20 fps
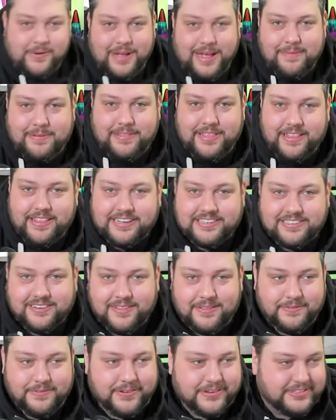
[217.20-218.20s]
happy that that's
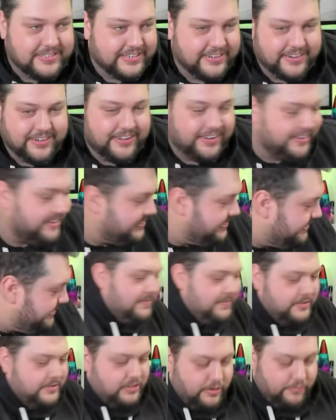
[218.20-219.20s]
like the first thing I got.
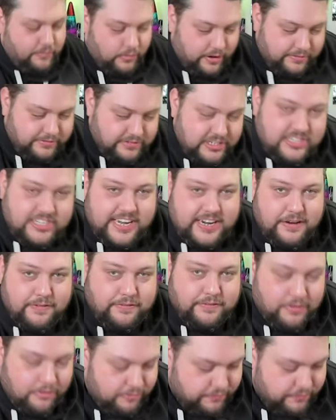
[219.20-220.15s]
So I've I've just seen a few